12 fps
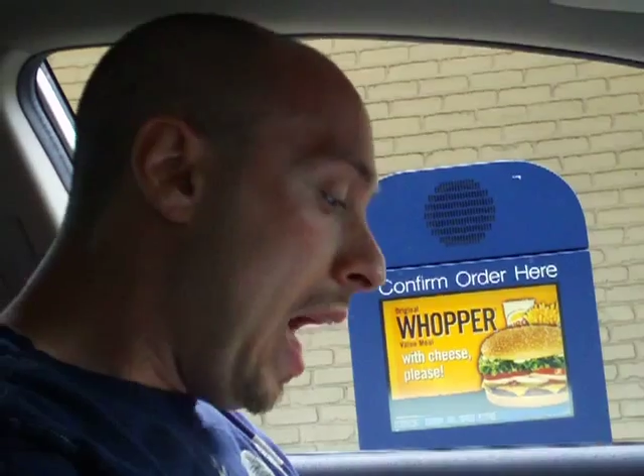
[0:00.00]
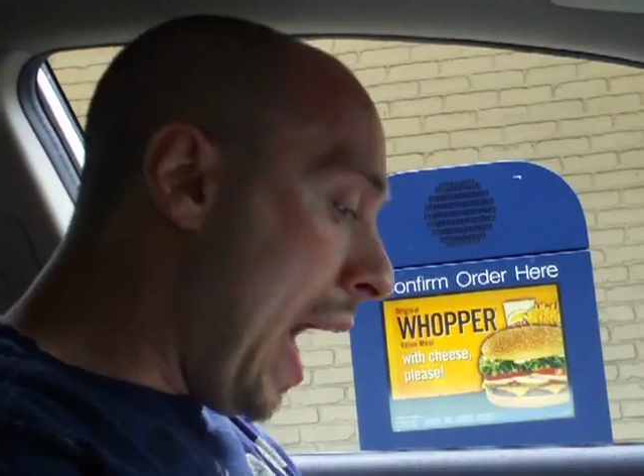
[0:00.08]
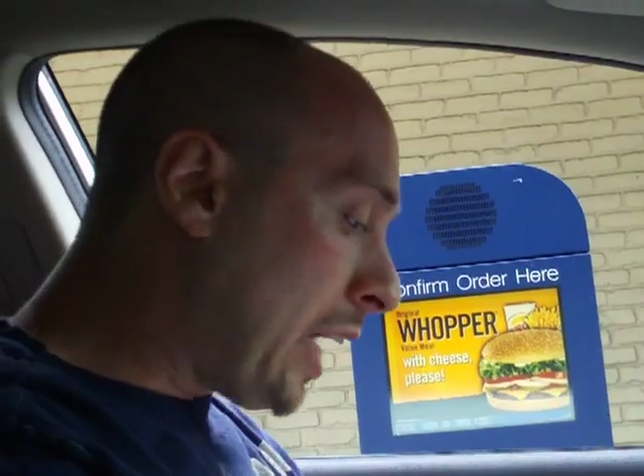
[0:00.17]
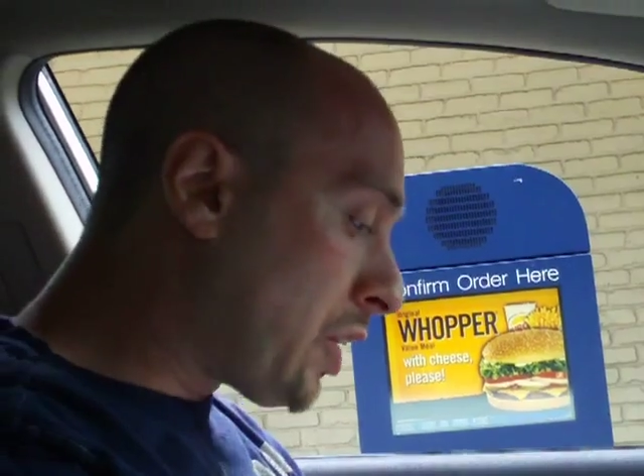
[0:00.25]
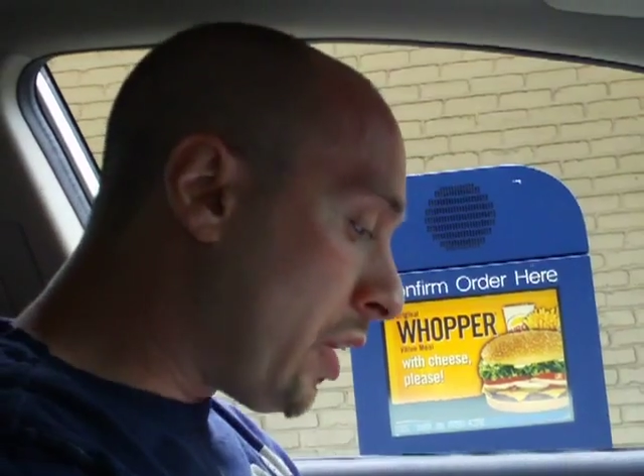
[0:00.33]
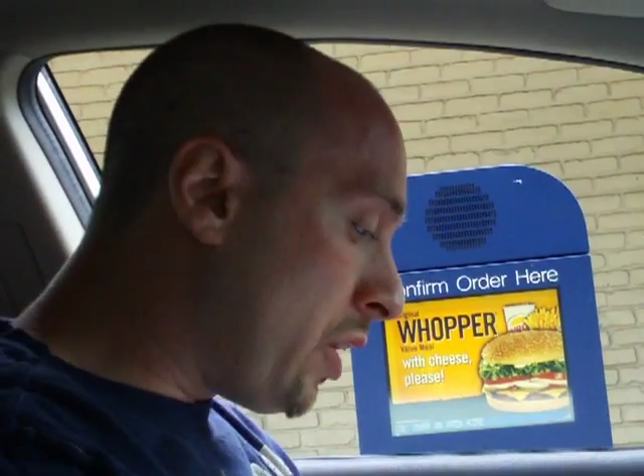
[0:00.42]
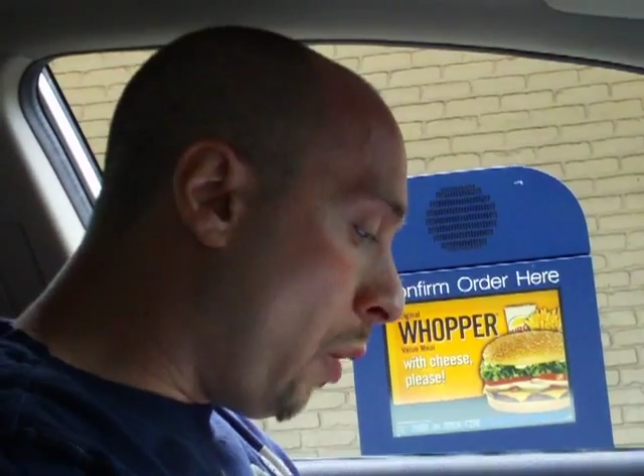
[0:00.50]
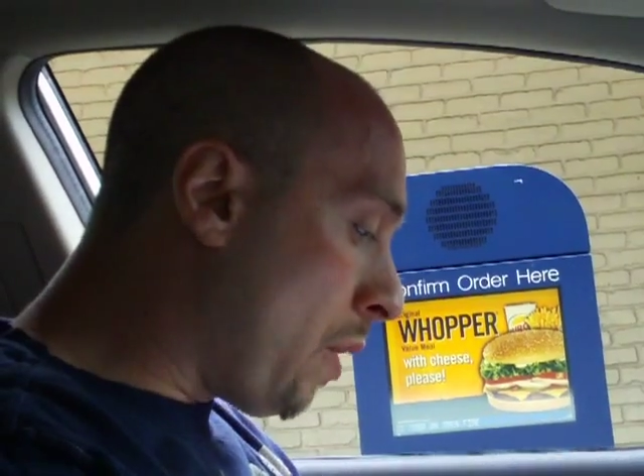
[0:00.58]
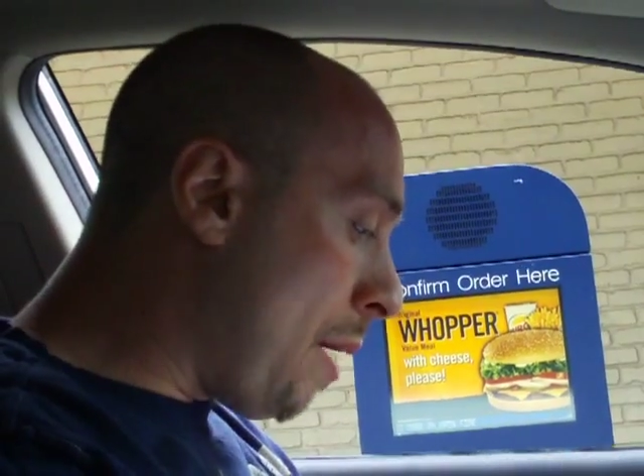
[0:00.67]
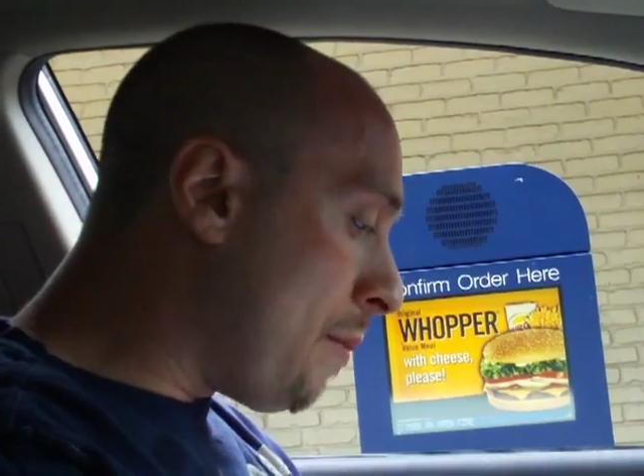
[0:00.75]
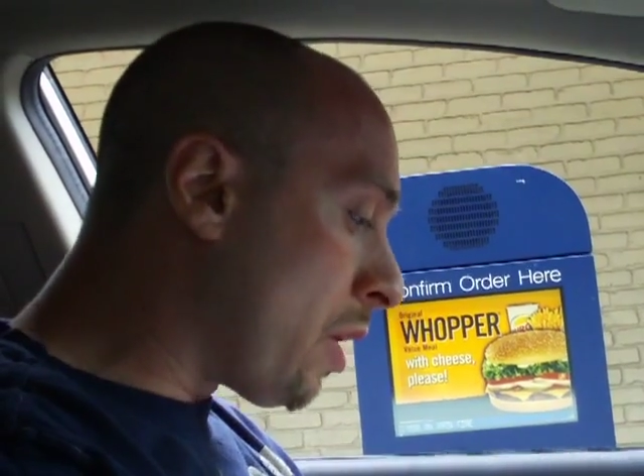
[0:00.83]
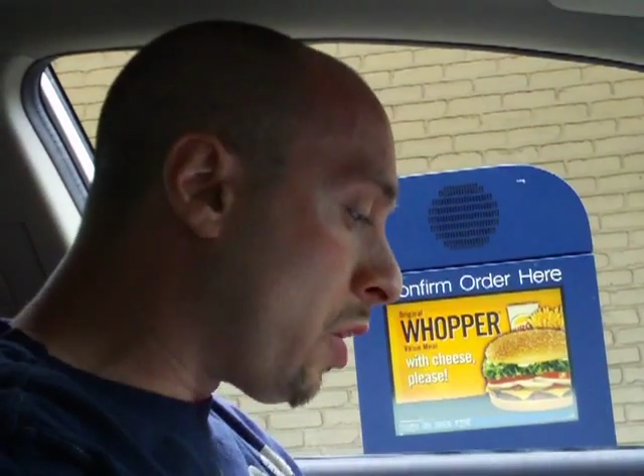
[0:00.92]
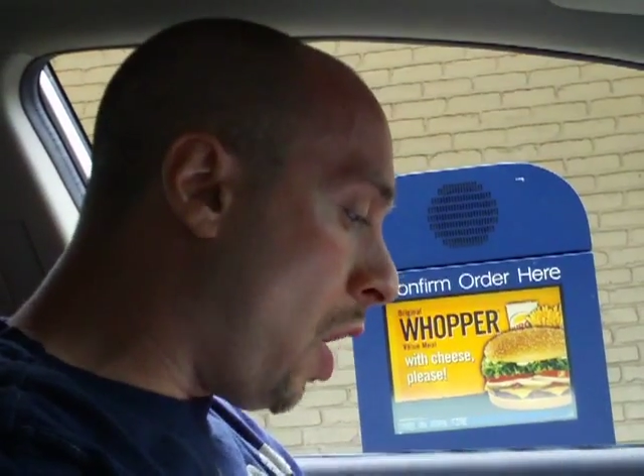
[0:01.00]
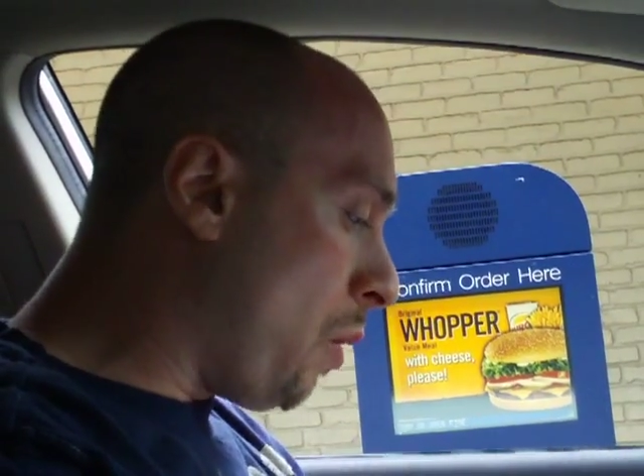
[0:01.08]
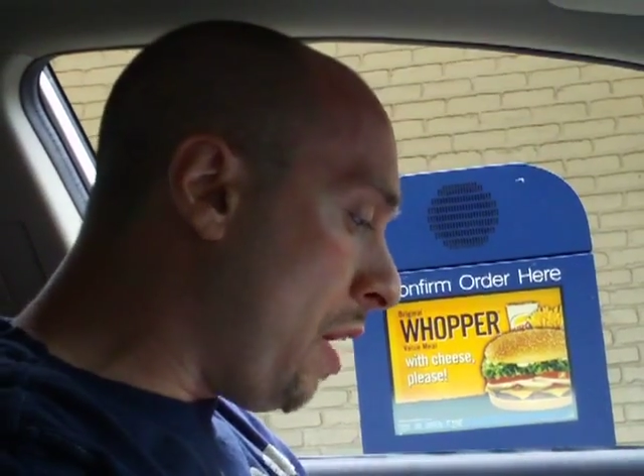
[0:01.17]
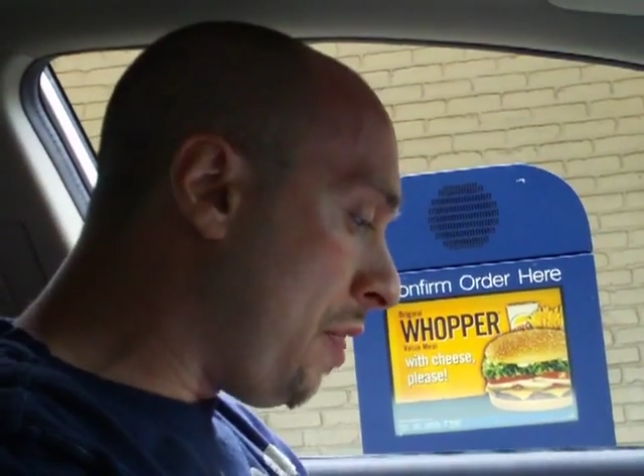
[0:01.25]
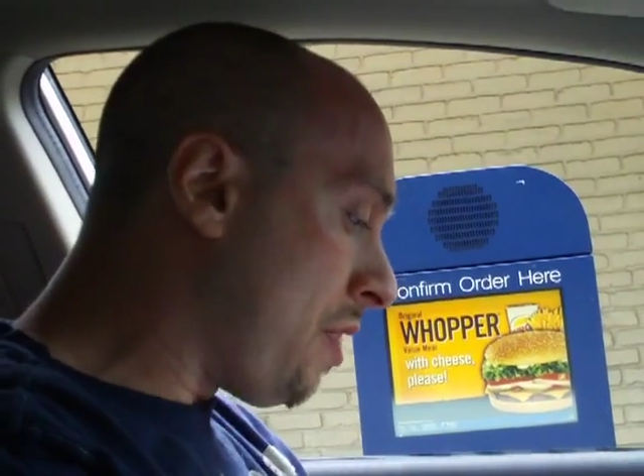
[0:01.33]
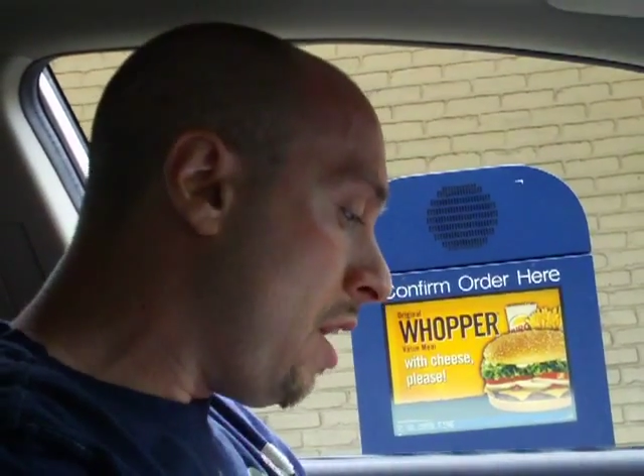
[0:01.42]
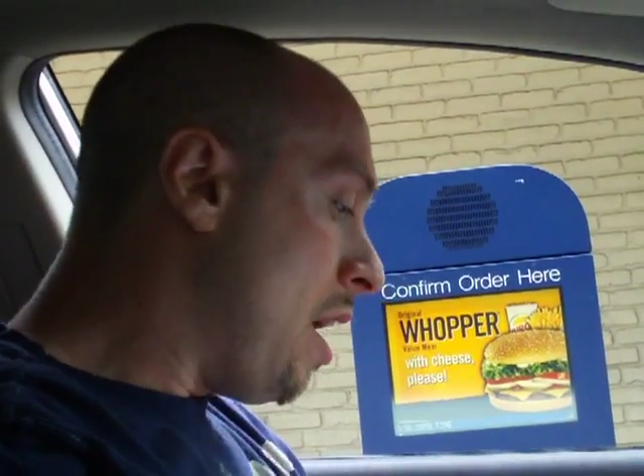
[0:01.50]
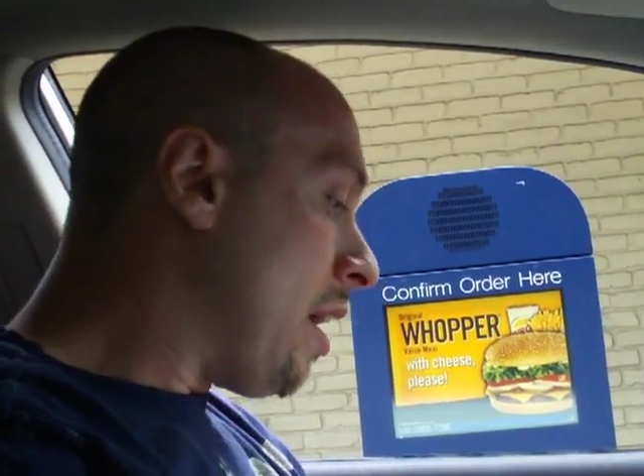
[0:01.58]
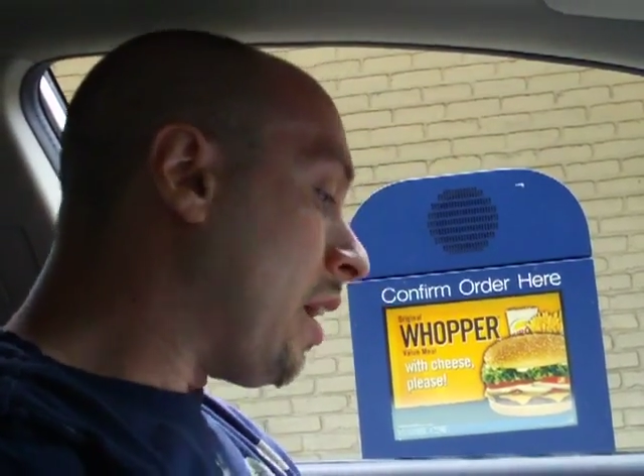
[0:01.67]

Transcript: actually, you know what I'm gonna go with?